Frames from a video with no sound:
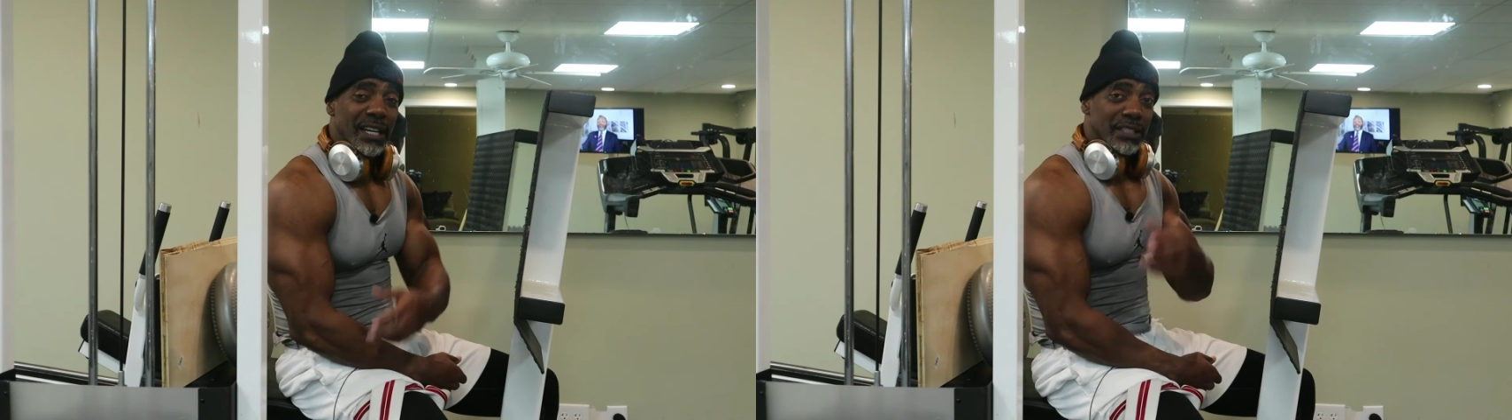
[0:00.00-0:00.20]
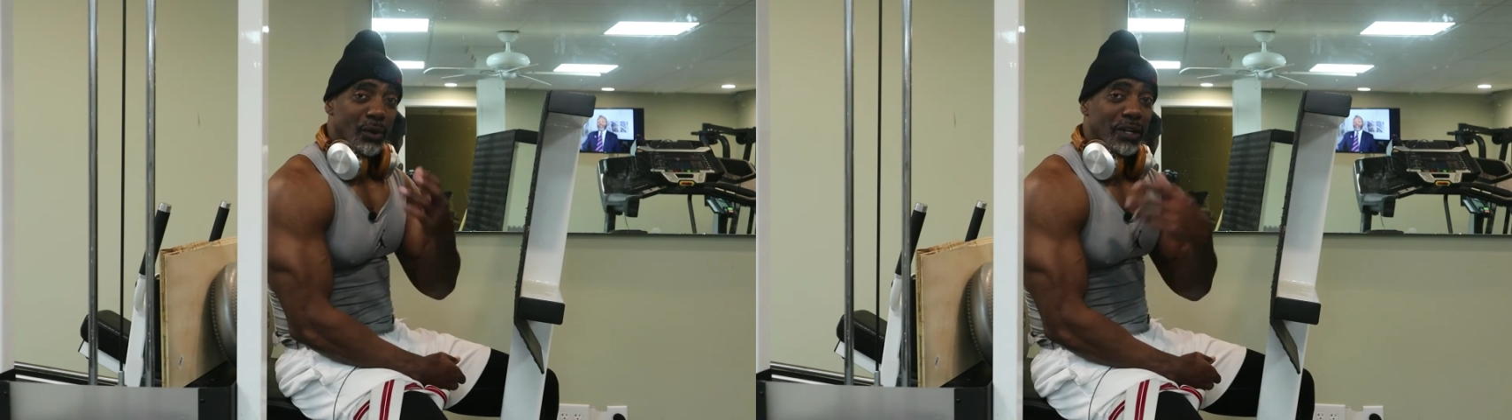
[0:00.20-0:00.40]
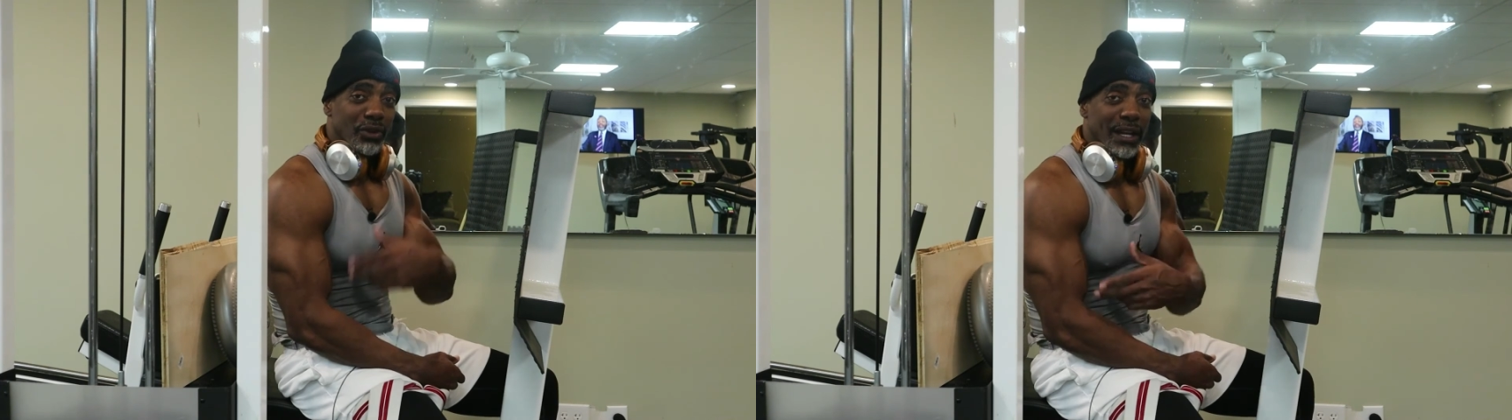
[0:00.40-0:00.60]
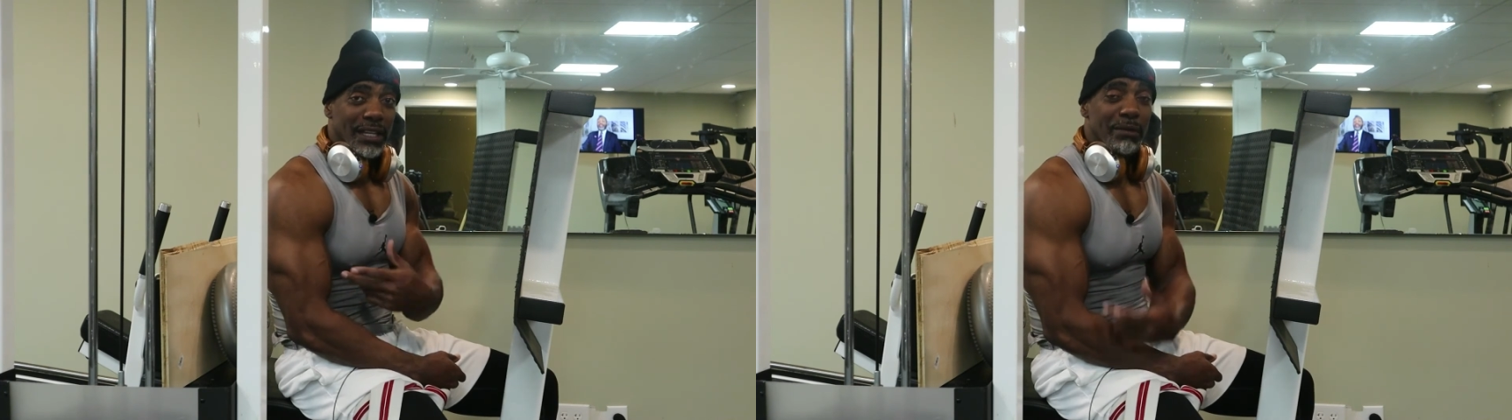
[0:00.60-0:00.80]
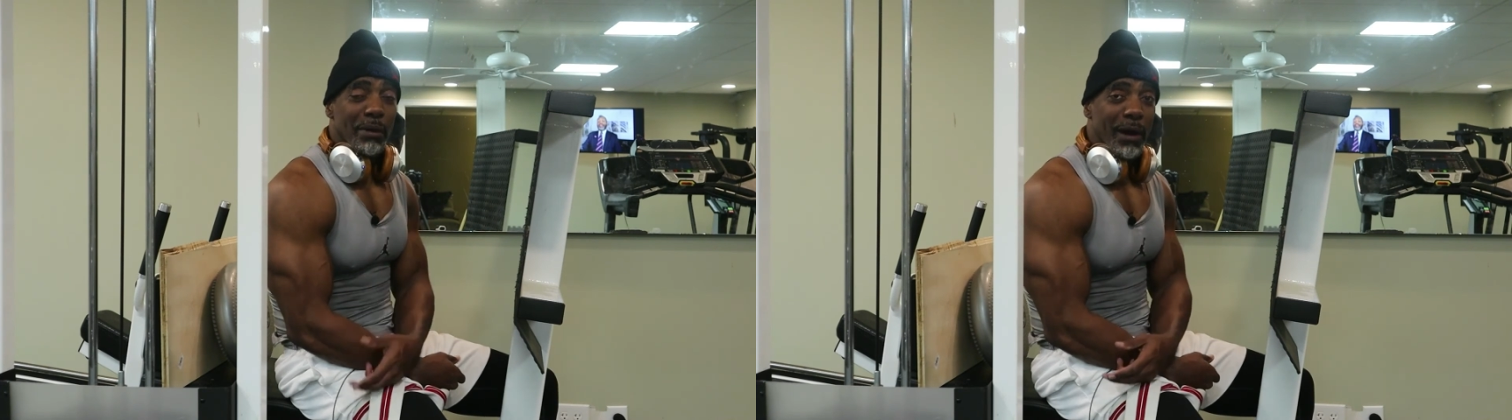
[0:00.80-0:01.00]
So I try to
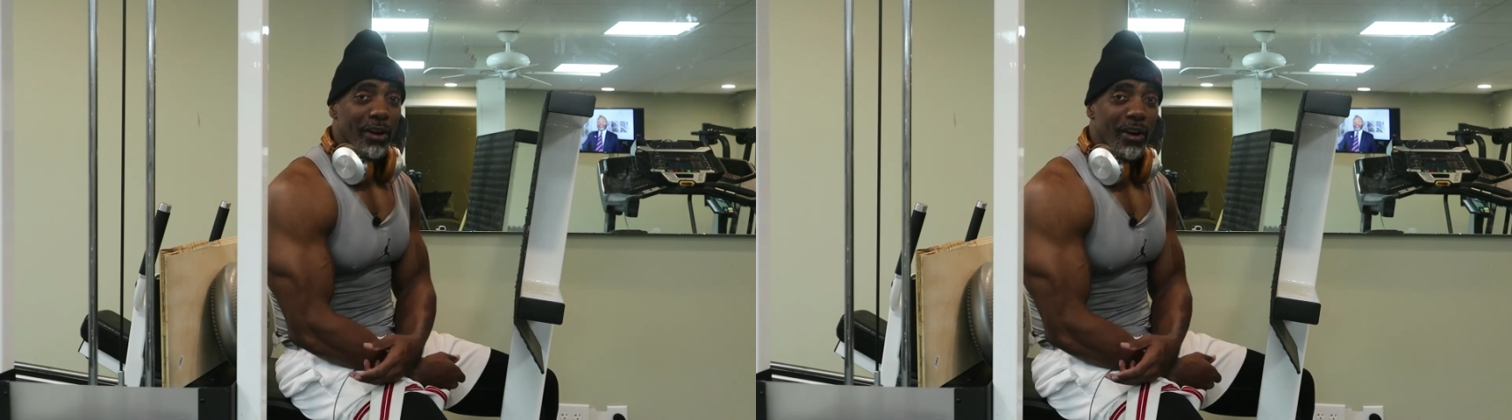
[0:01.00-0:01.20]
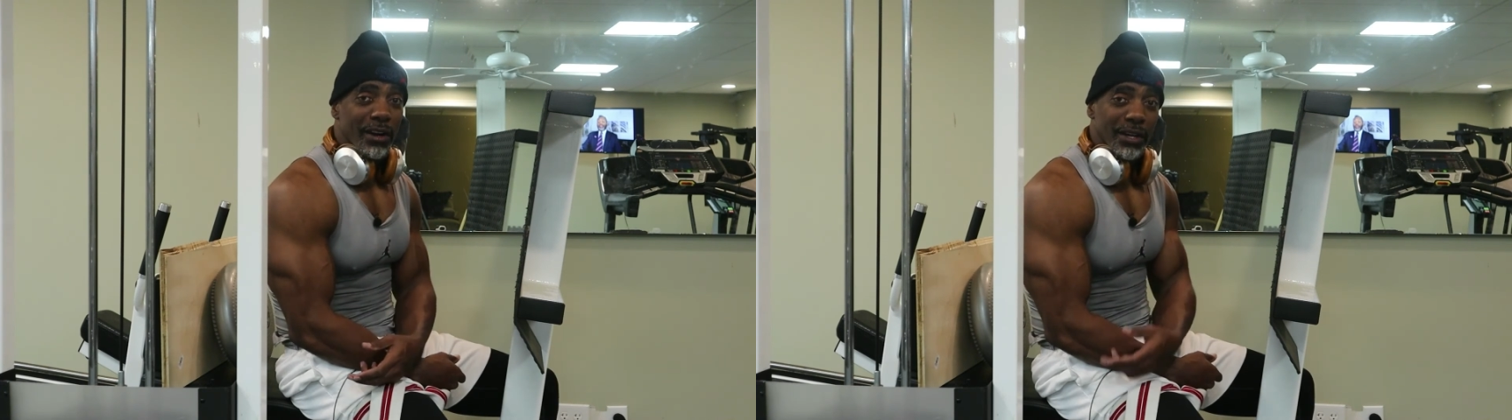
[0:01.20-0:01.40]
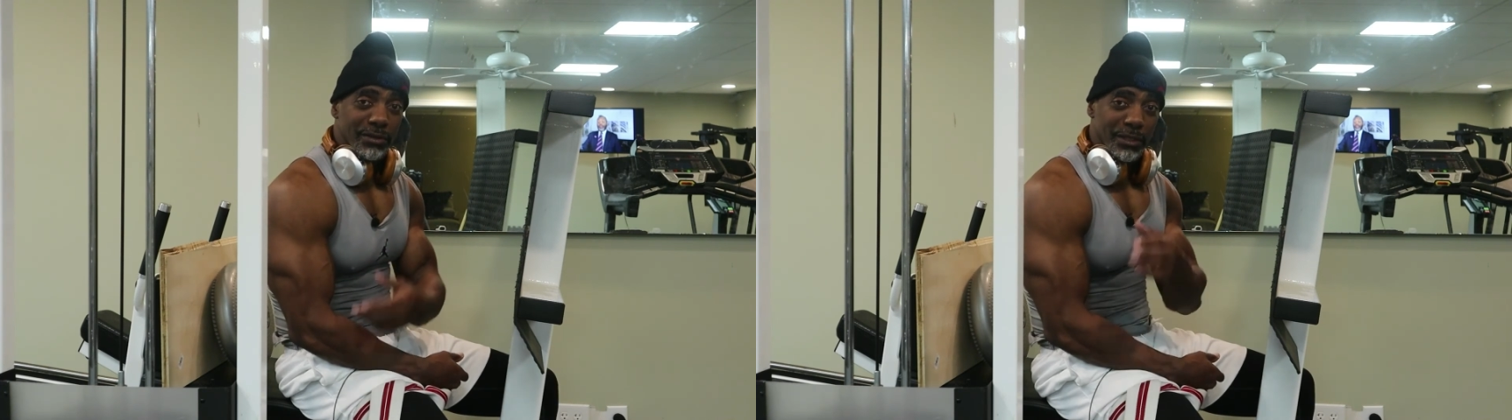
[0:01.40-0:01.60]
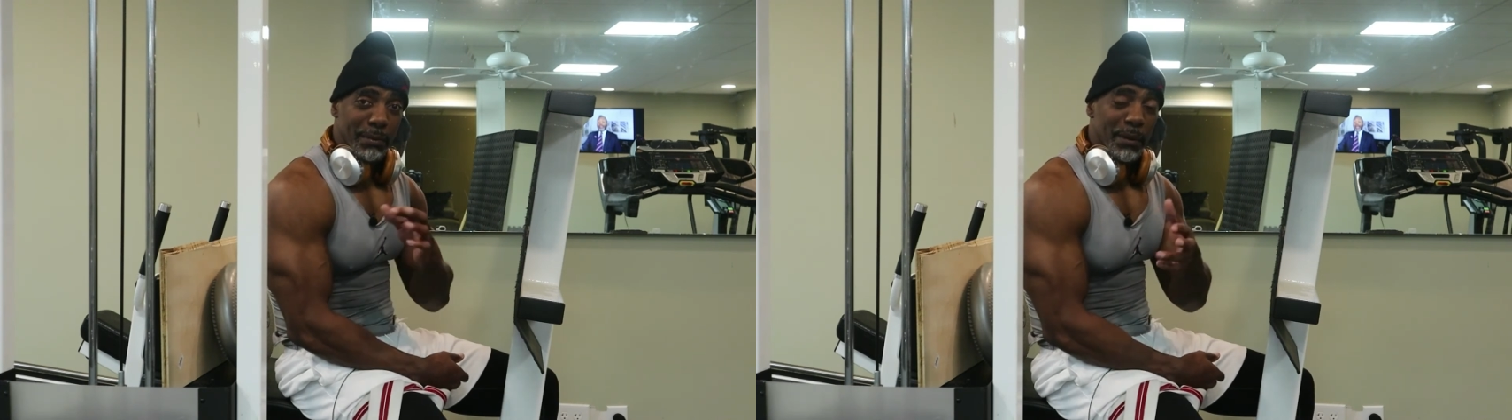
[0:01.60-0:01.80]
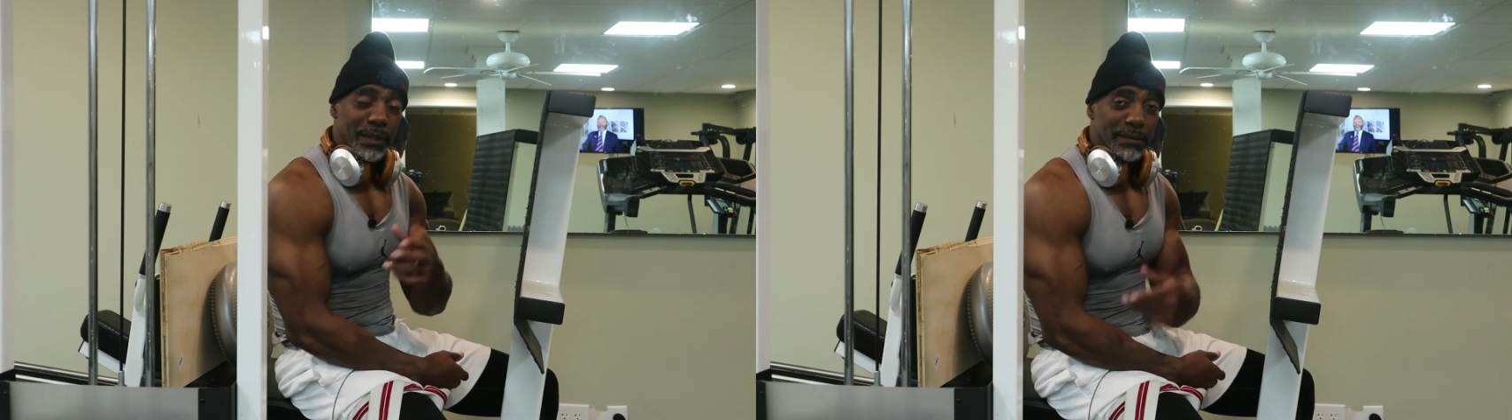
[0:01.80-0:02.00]
limit my cardio to
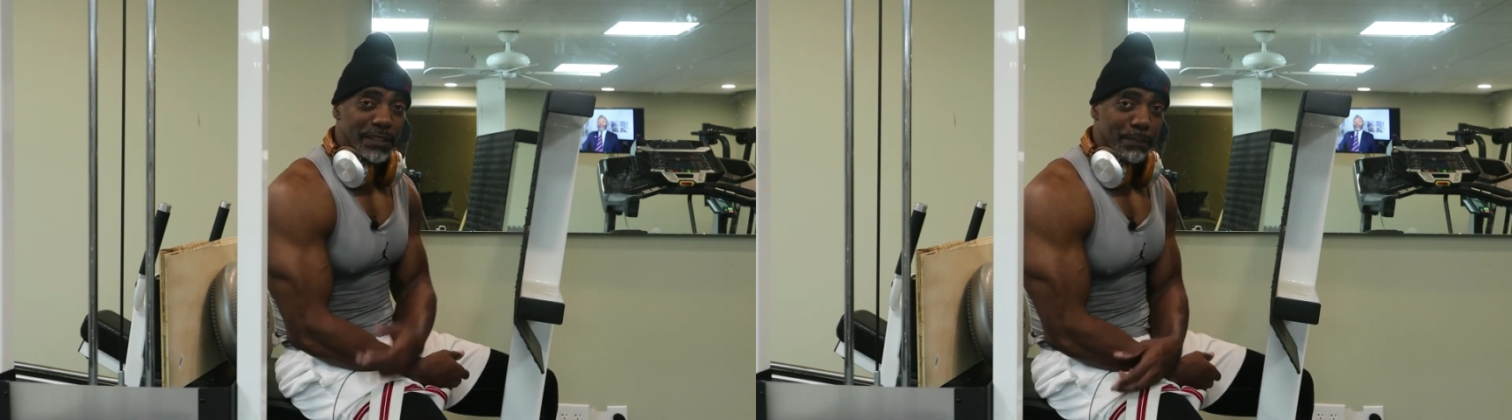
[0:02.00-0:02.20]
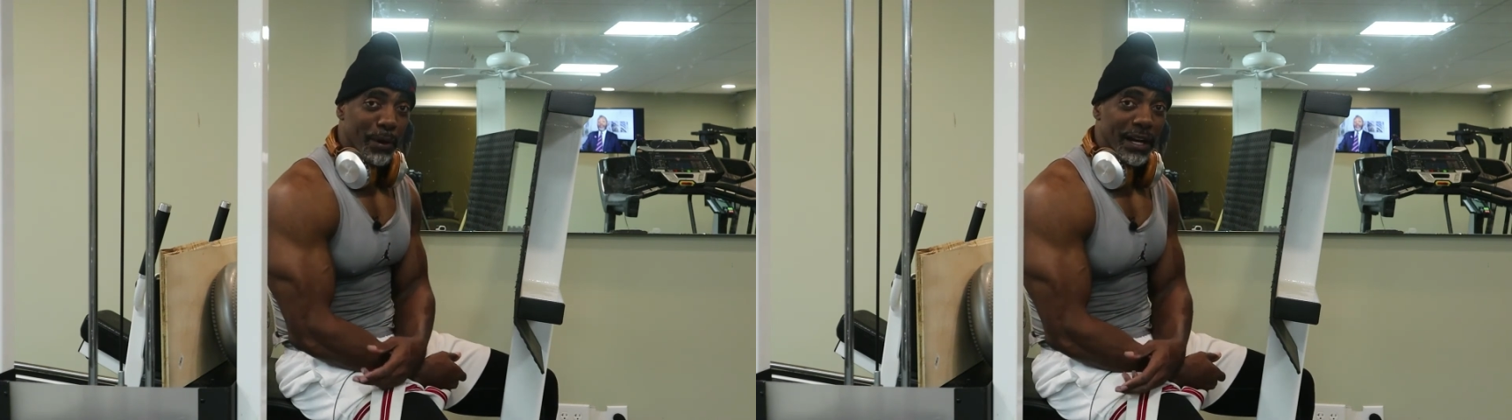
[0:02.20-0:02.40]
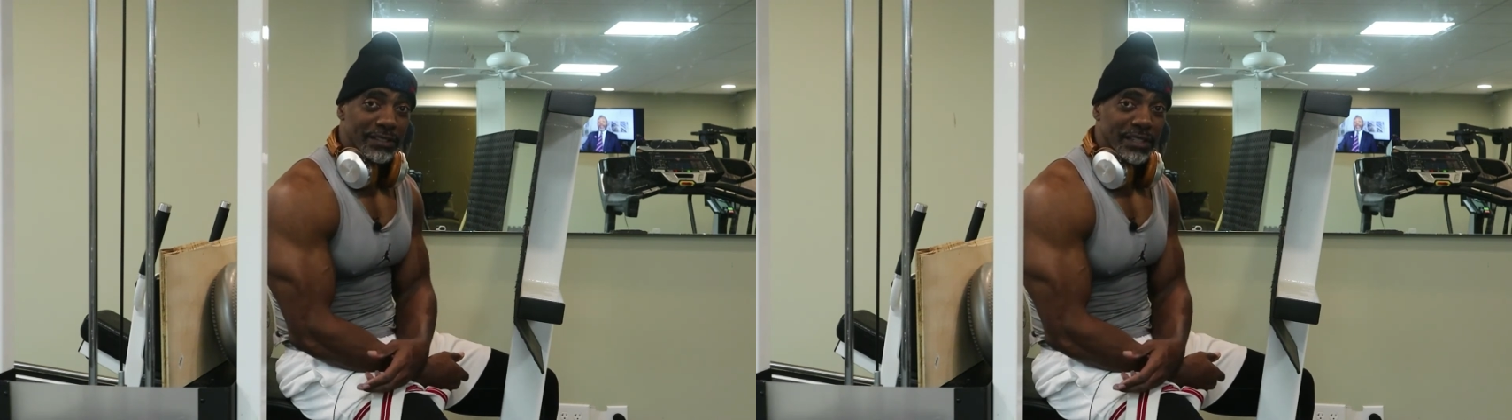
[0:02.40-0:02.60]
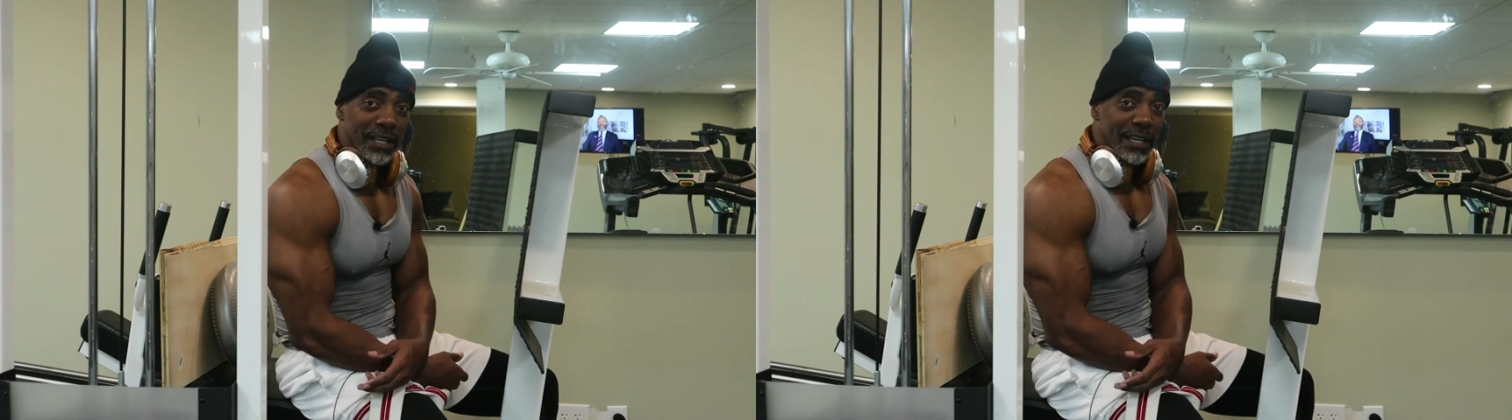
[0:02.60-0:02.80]
maybe some sprints